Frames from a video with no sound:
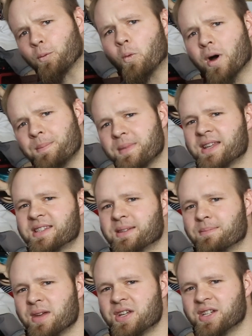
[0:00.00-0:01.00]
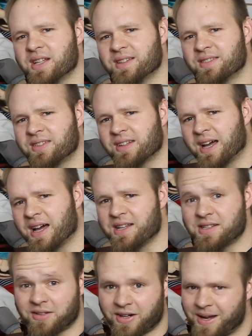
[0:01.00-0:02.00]
1-minute submissions
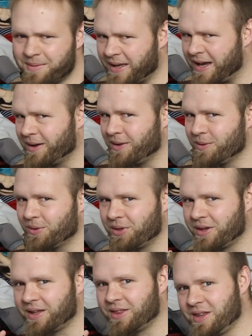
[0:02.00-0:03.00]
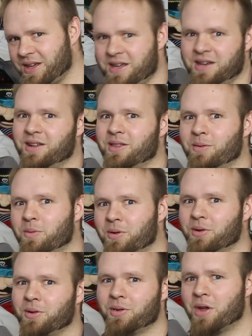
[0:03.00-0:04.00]
describing how you think the end of the
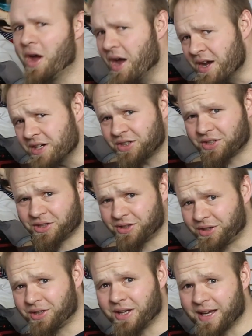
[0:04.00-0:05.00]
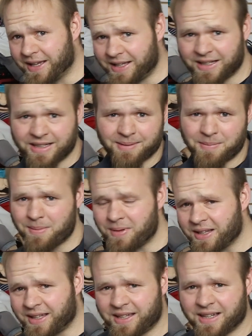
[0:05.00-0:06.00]
world should look like.
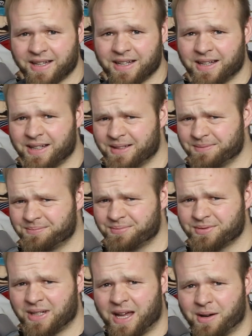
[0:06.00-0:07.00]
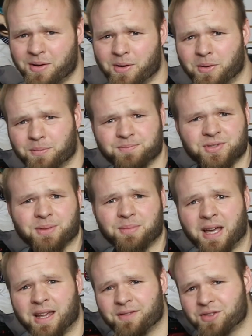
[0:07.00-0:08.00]
Maybe like, I don't know, some
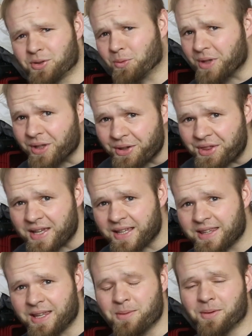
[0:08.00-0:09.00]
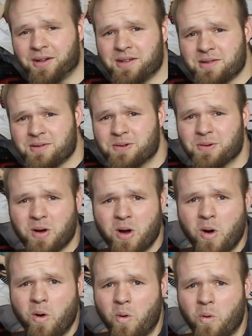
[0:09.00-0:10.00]
kind of surreal thing that you want to do,
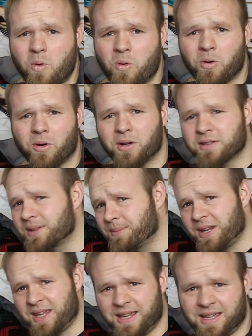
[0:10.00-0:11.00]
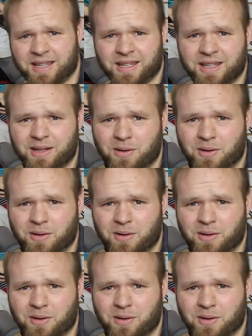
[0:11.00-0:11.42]
or somebody,